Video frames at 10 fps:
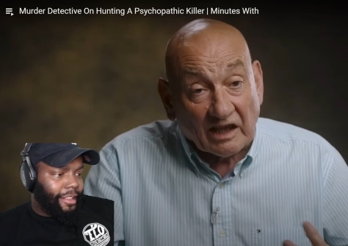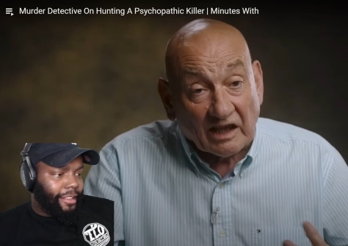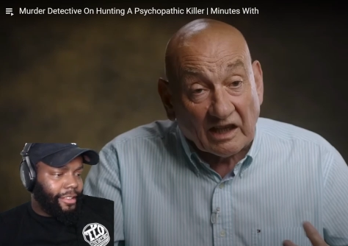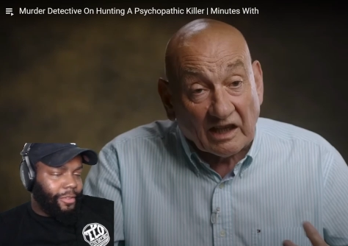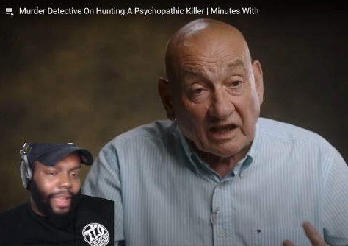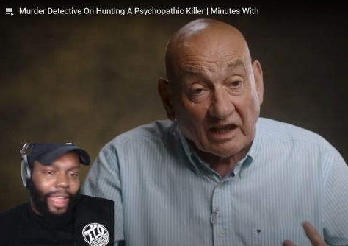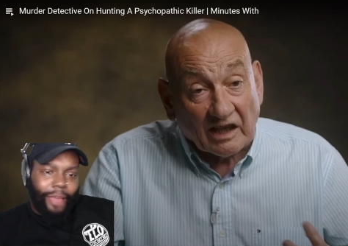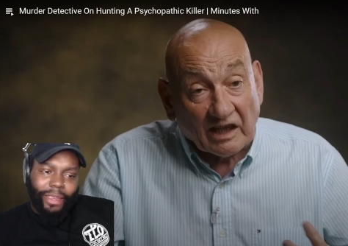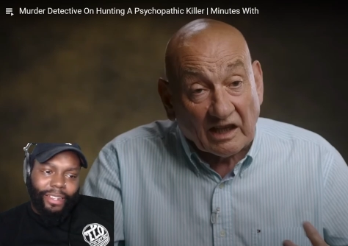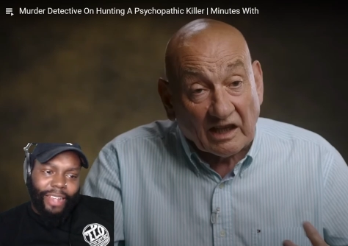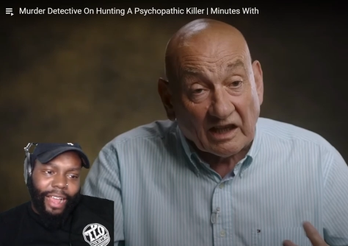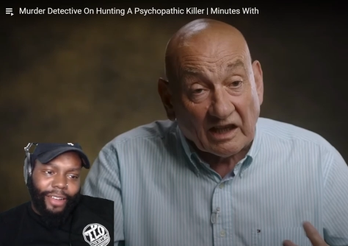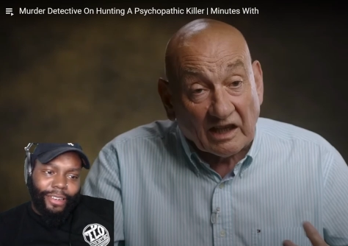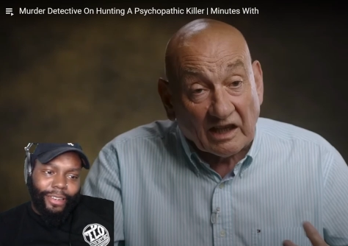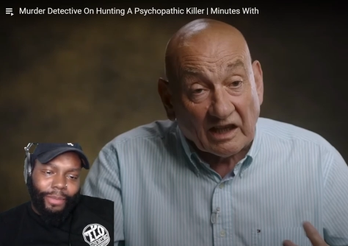Speaker 1: The way it be
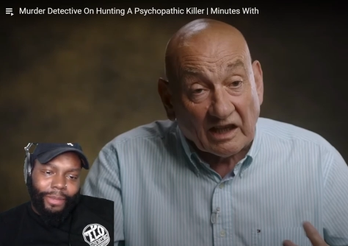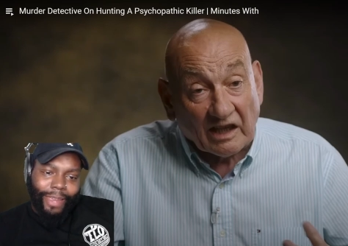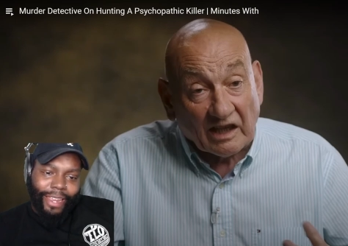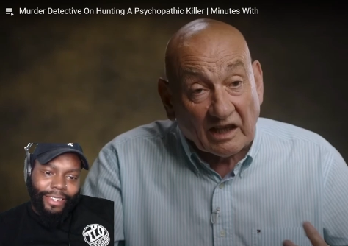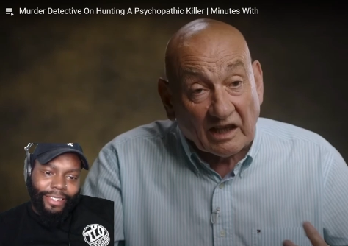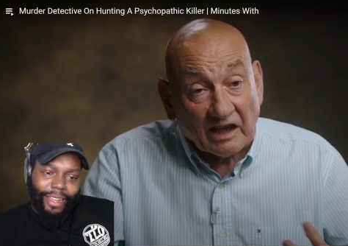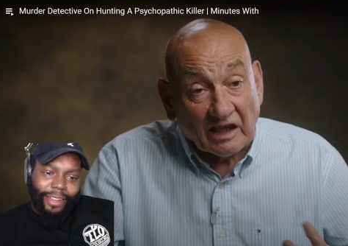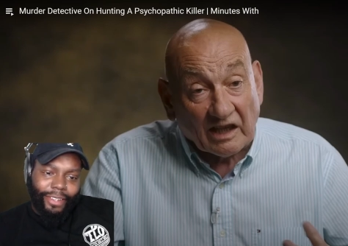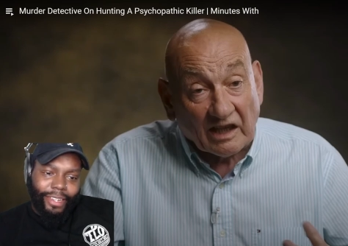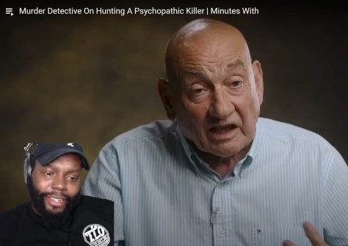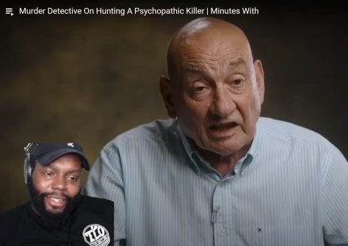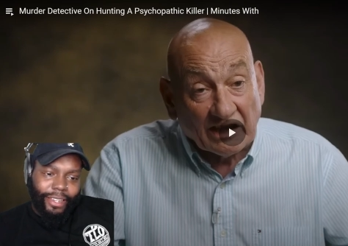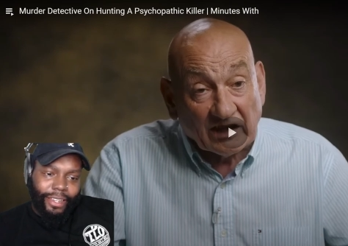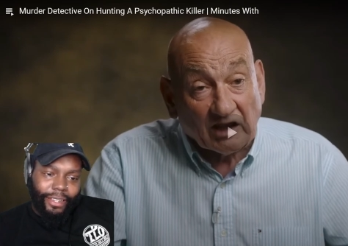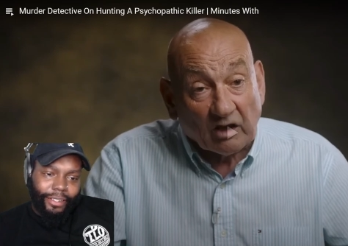sounding, it be making it sound easy. And
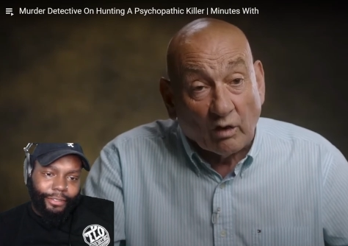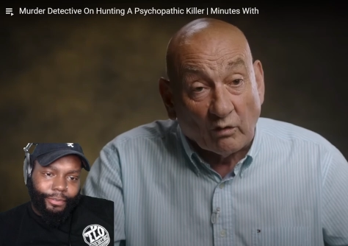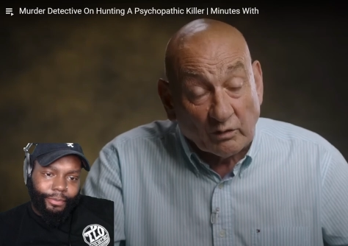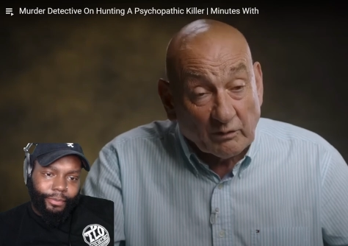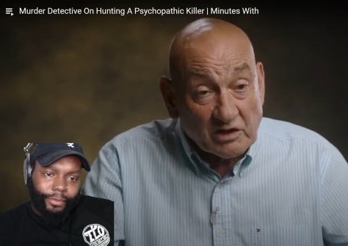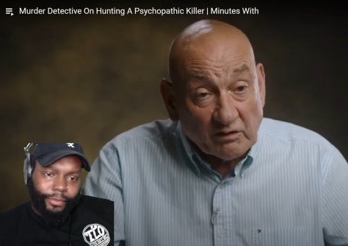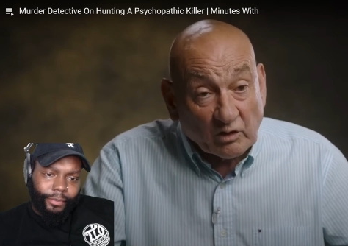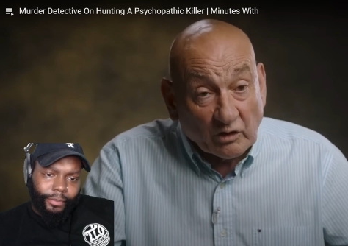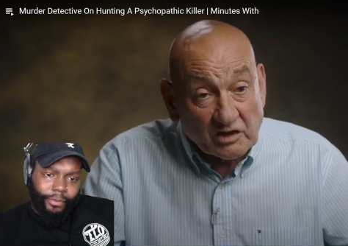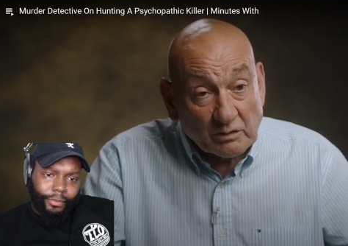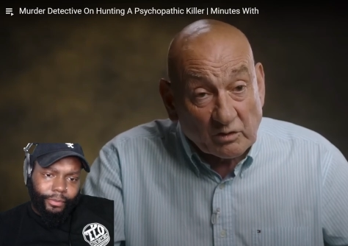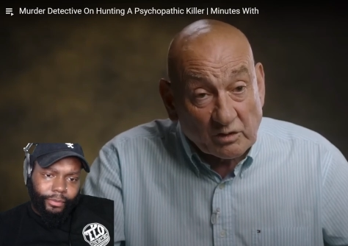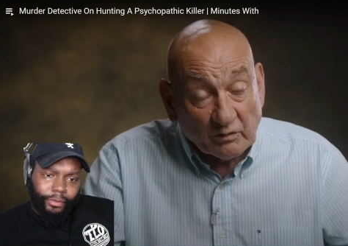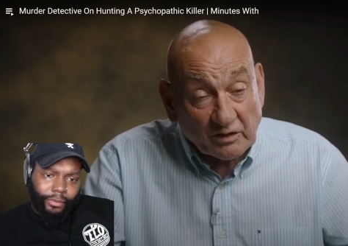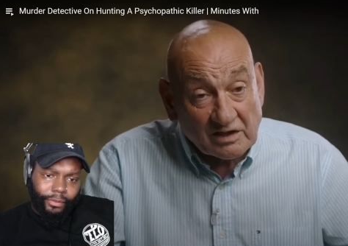I get the
Speaker 2: call from the chief constable's
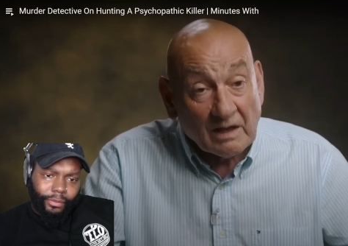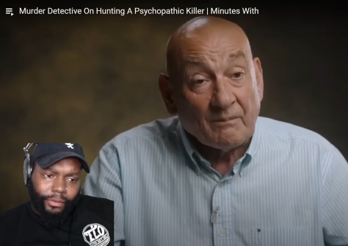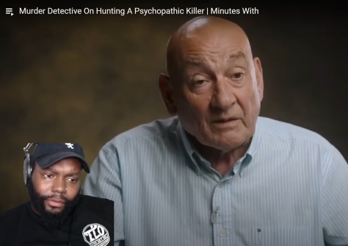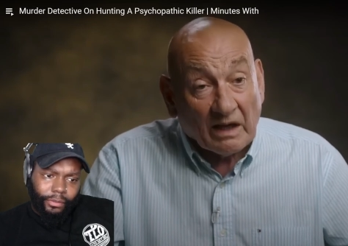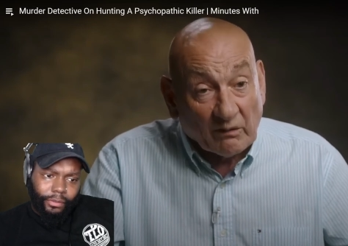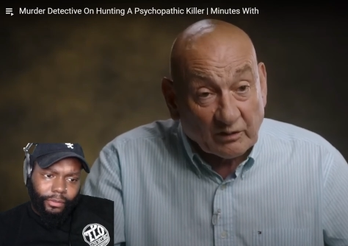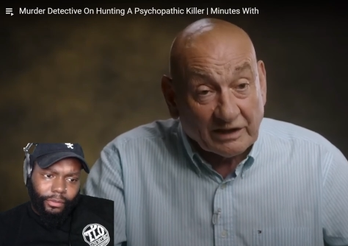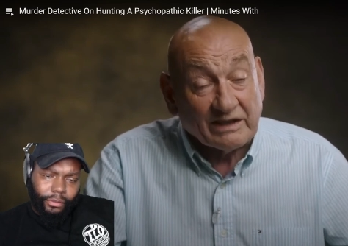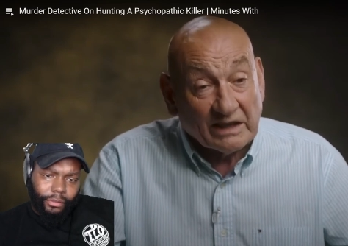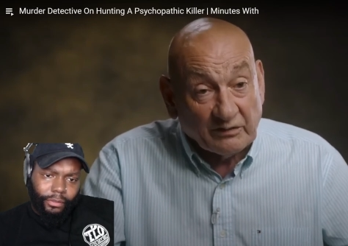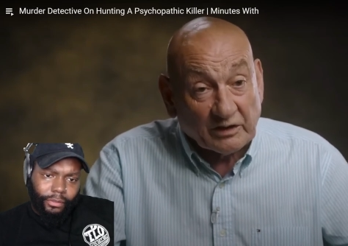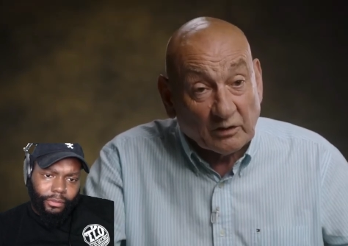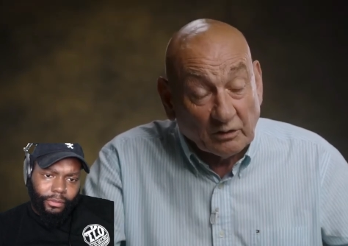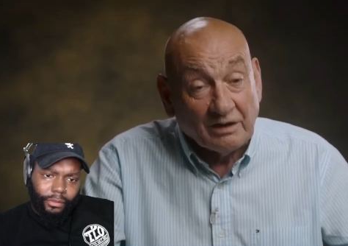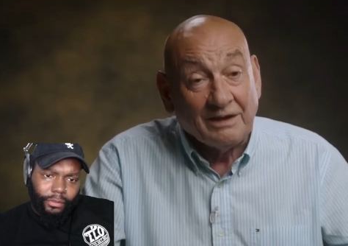office a Friday
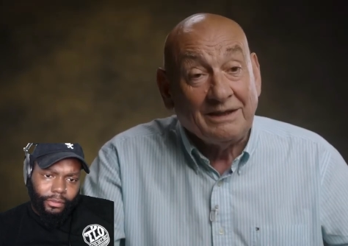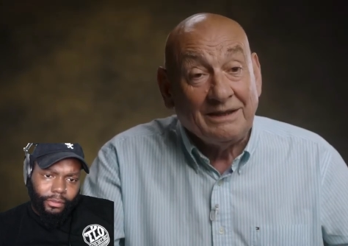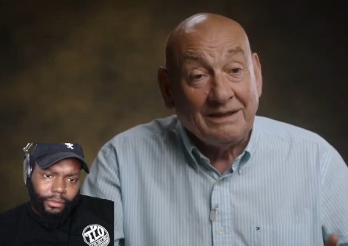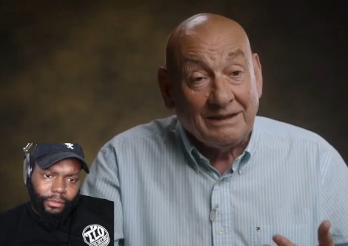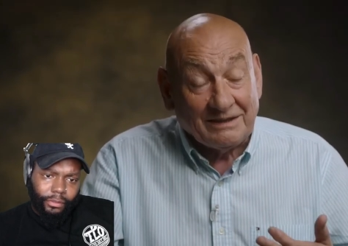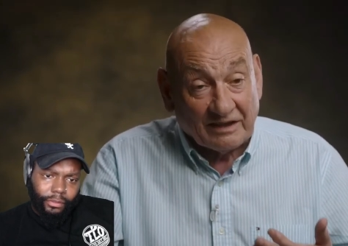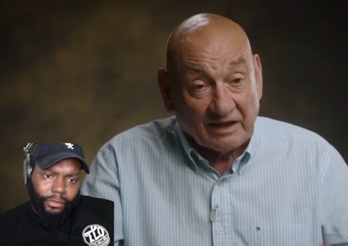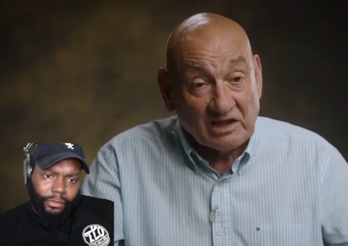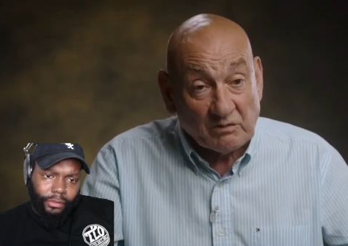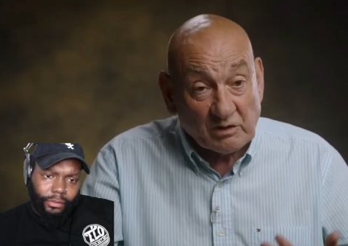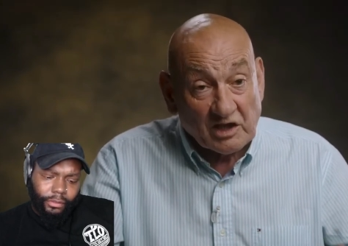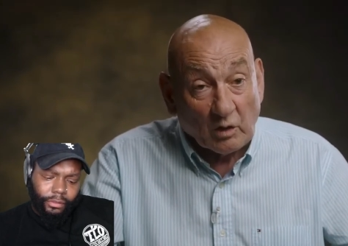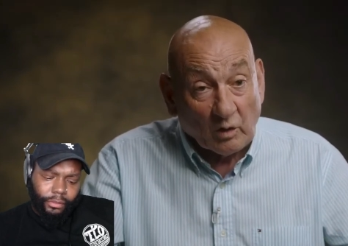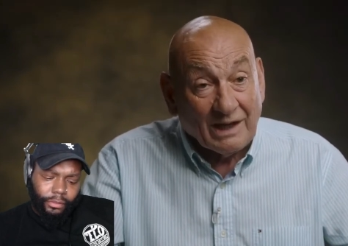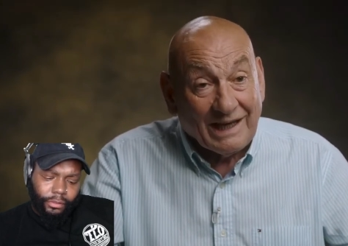afternoon that this was
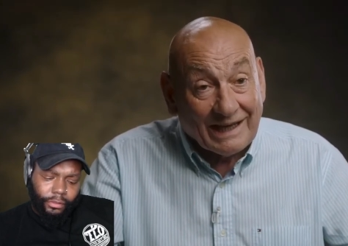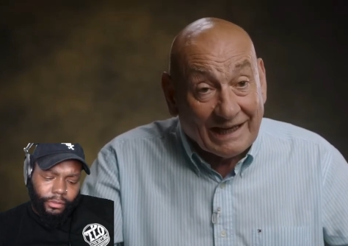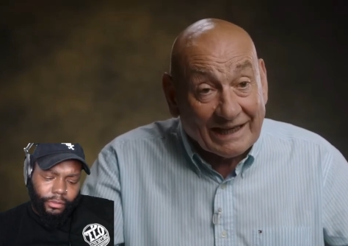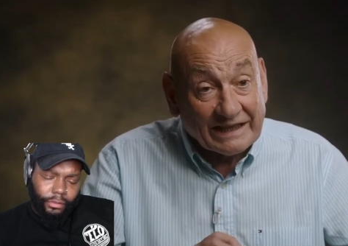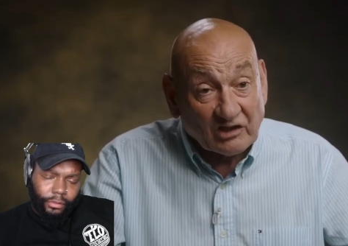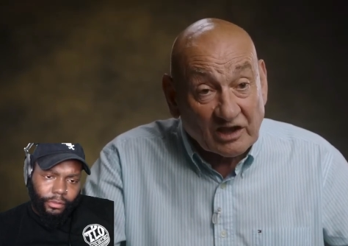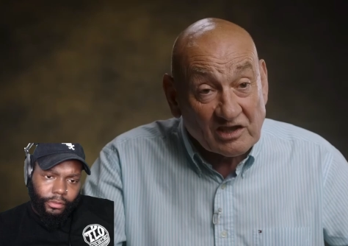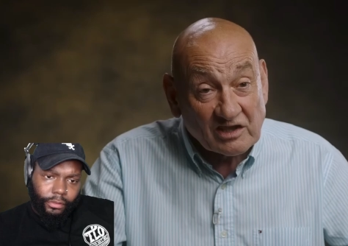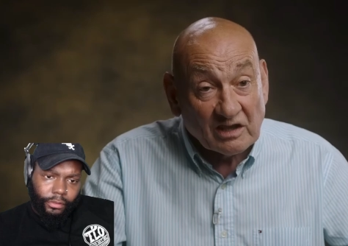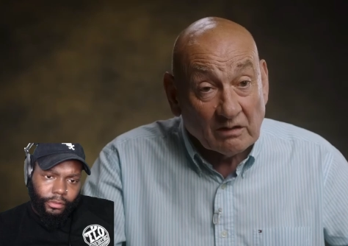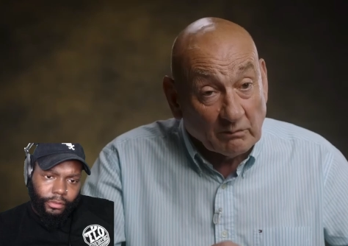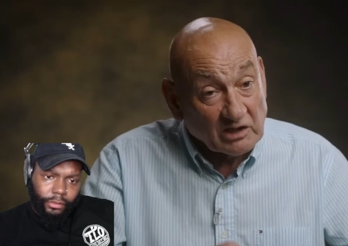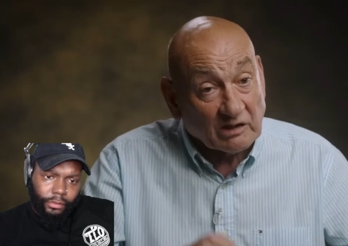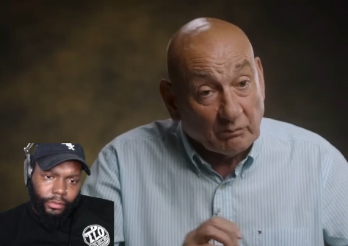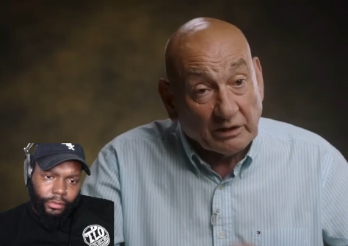now a high risk missing